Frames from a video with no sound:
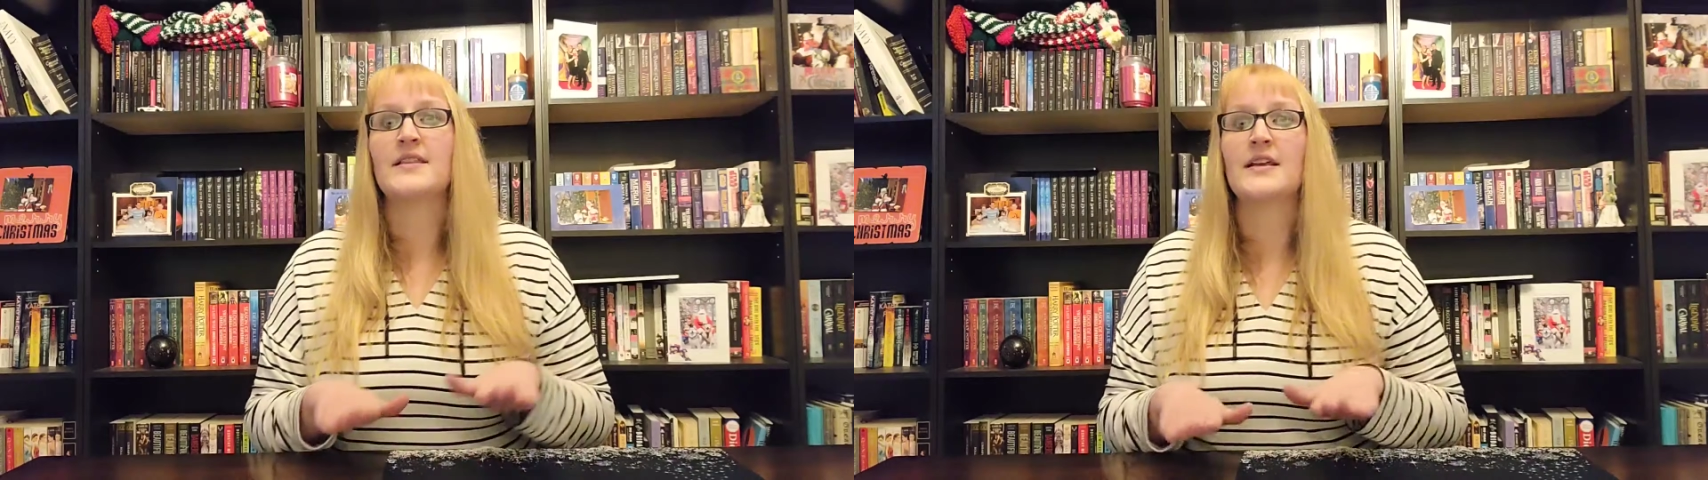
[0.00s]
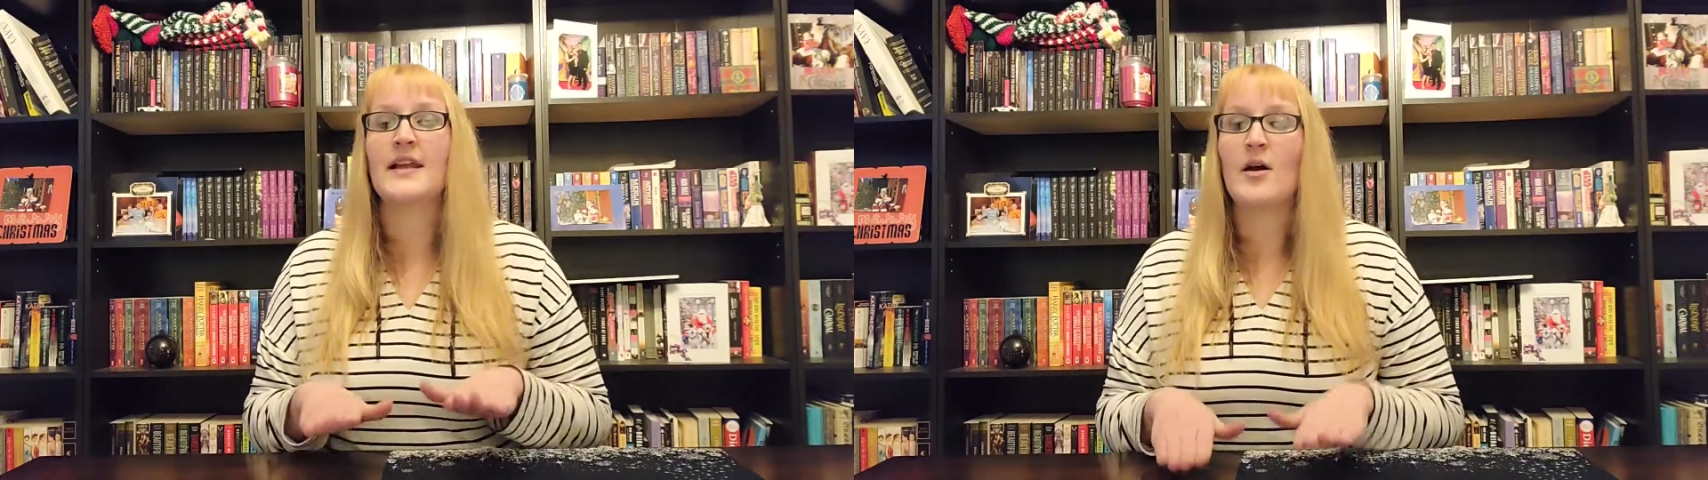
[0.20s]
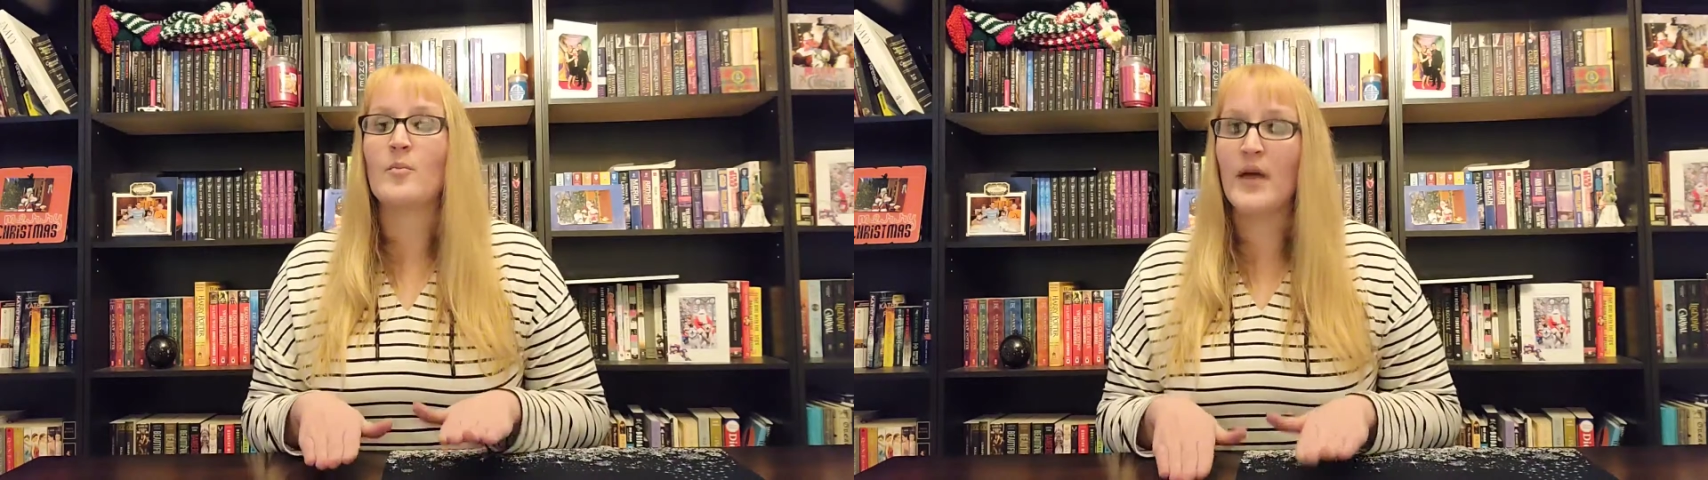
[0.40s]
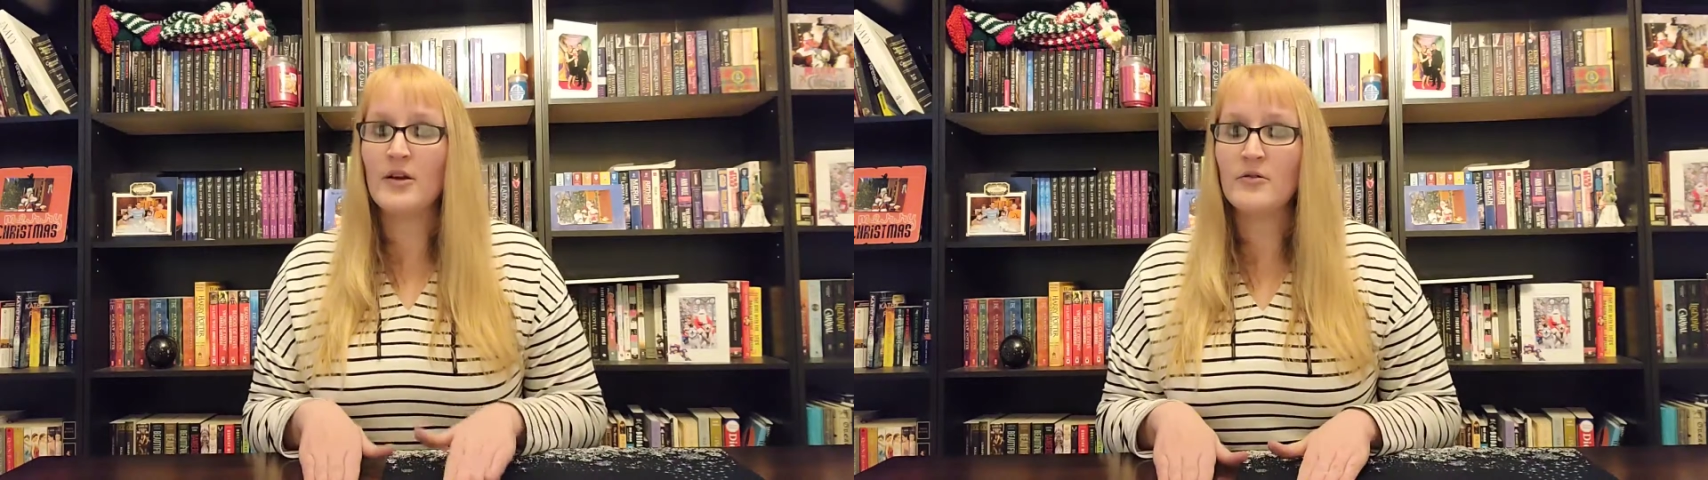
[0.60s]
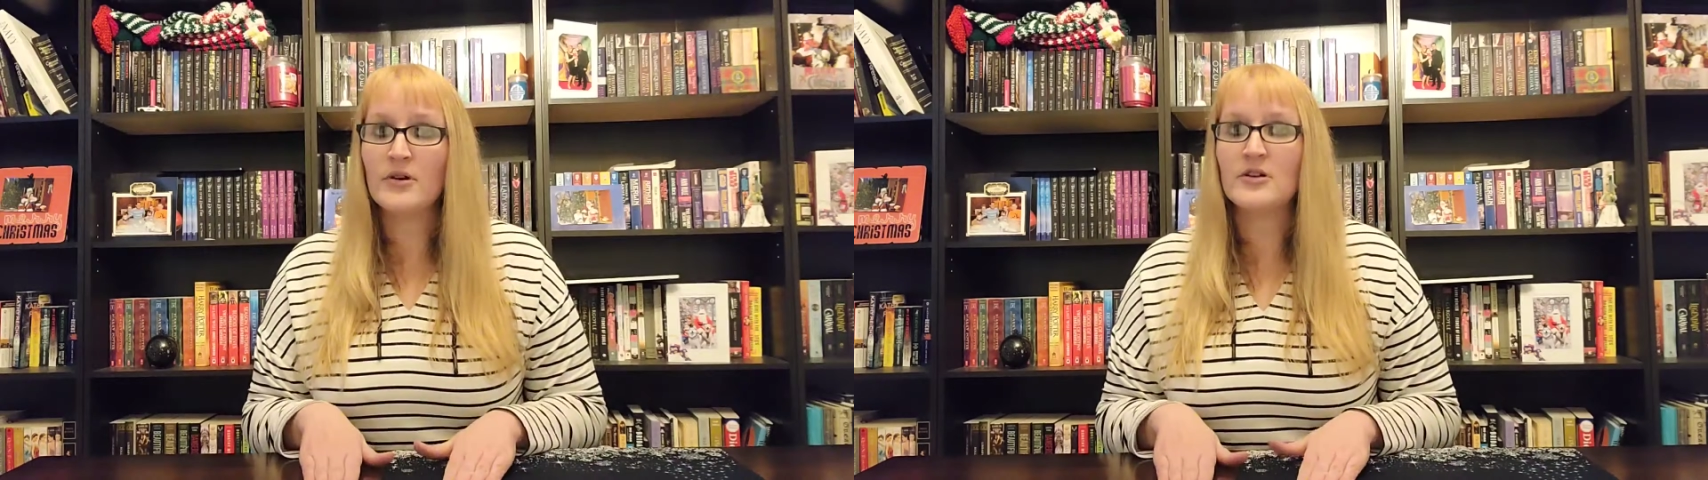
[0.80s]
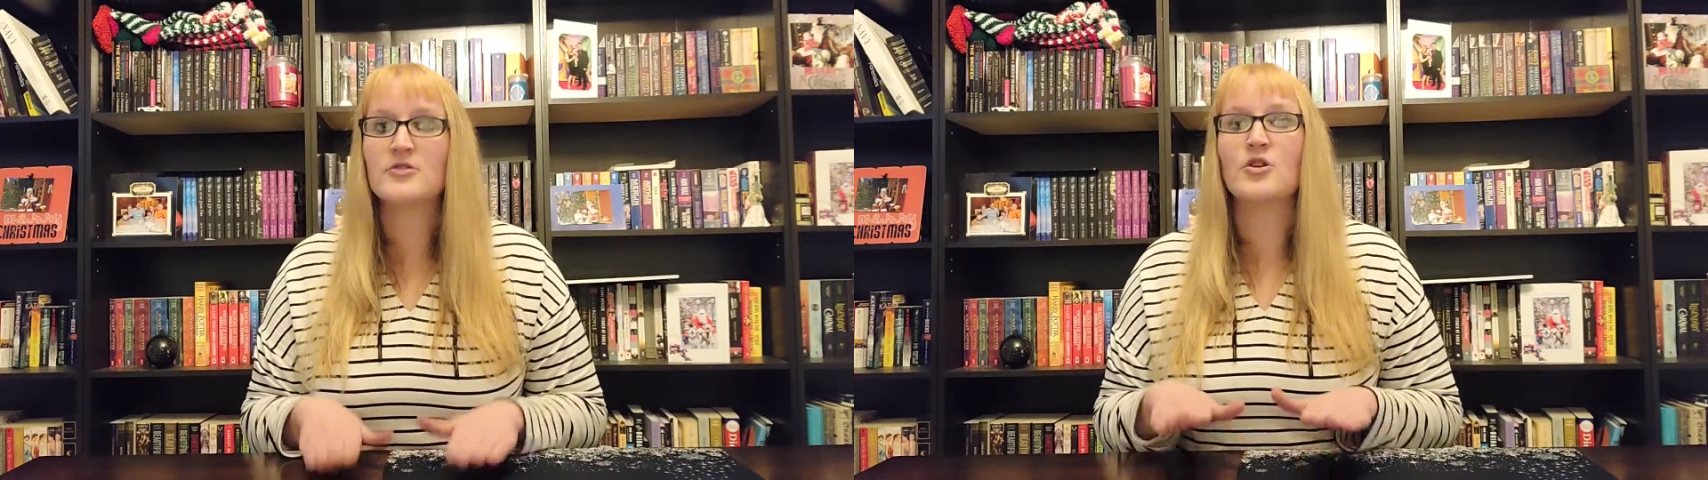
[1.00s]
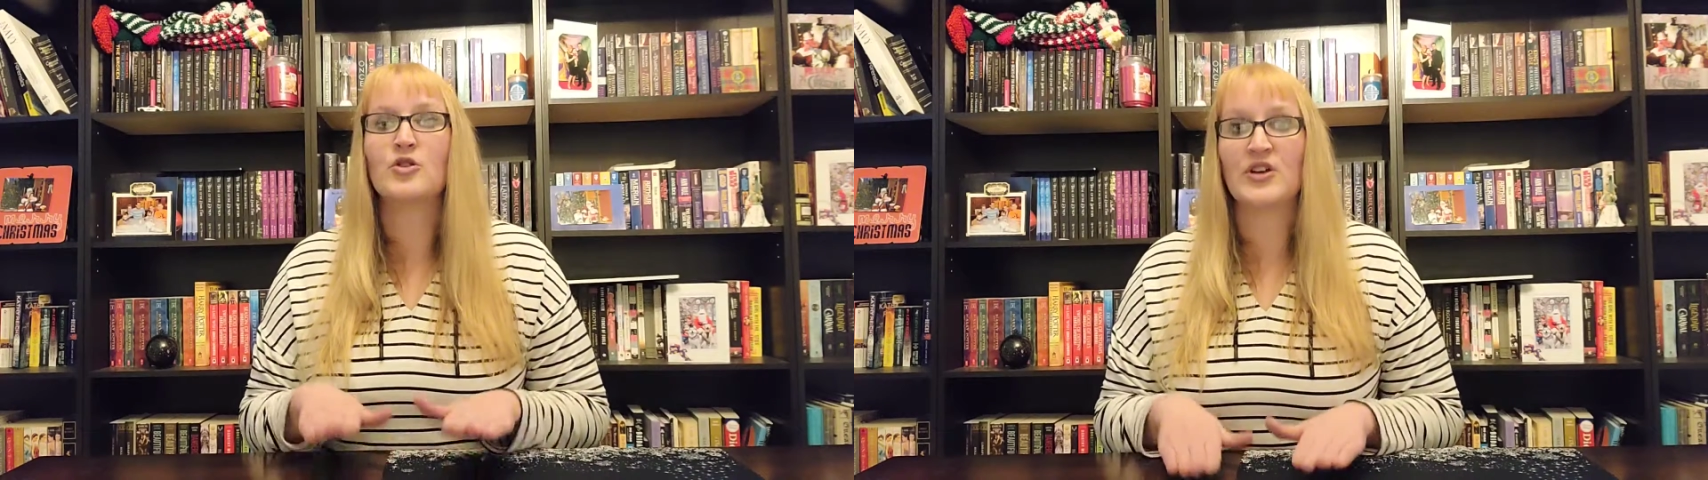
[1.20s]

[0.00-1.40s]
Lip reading: and that now beta readers are